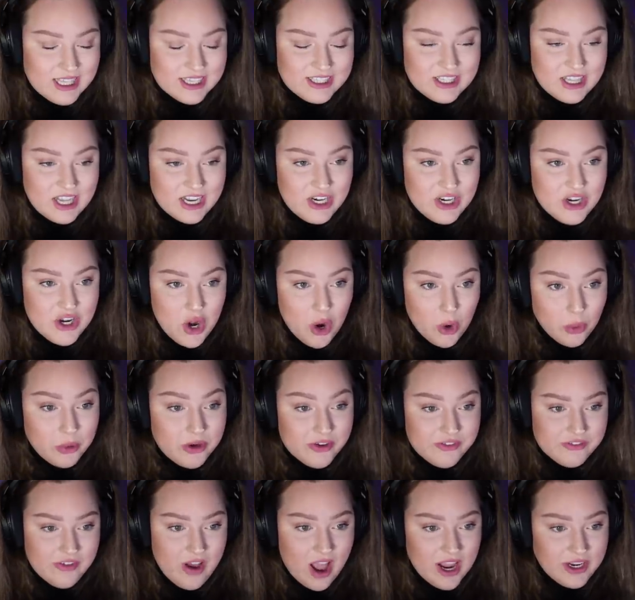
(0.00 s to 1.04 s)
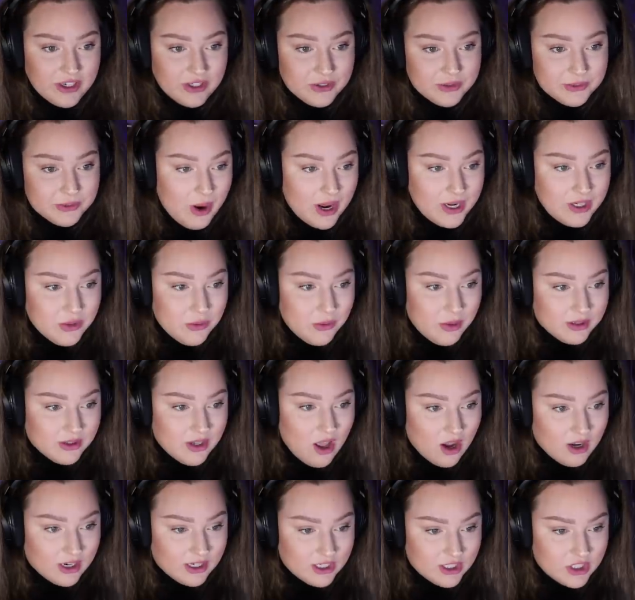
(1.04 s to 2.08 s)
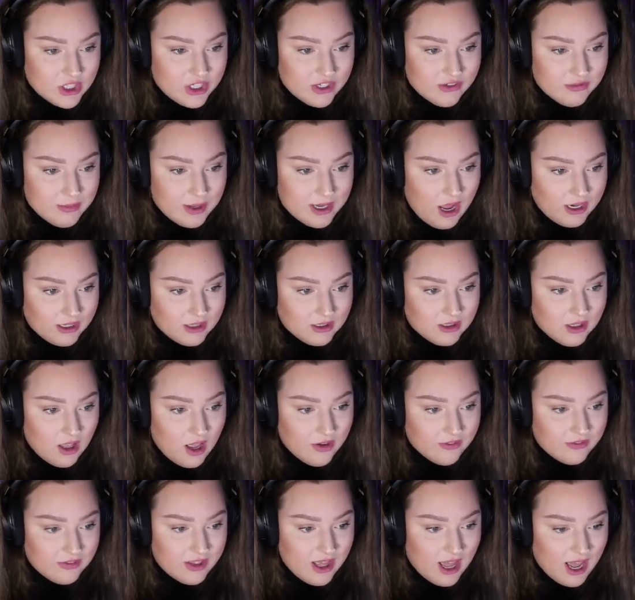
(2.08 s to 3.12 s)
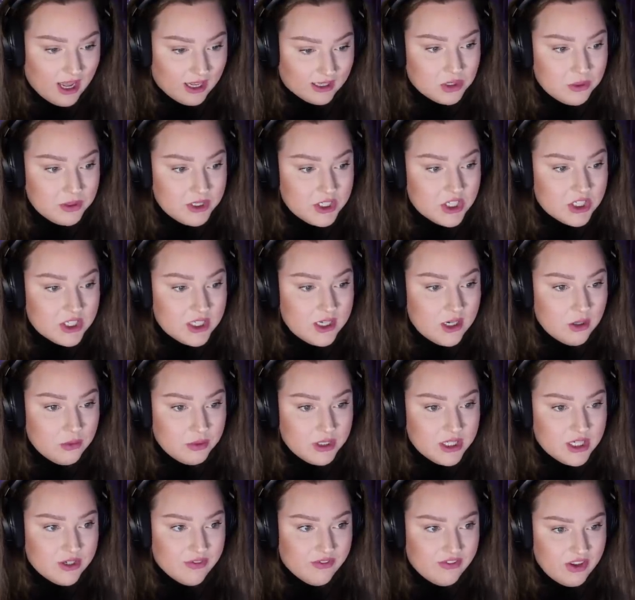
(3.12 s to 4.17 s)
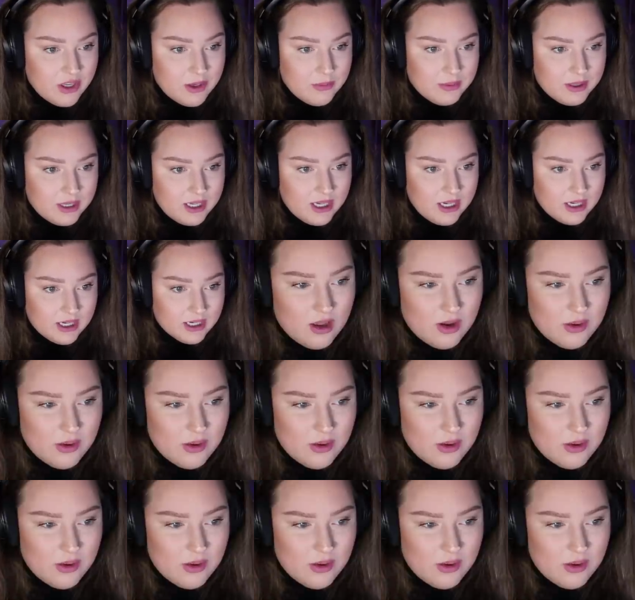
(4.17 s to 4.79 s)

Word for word: that they notify you when you unlock an achievement. I love that. So we just need to reach VP.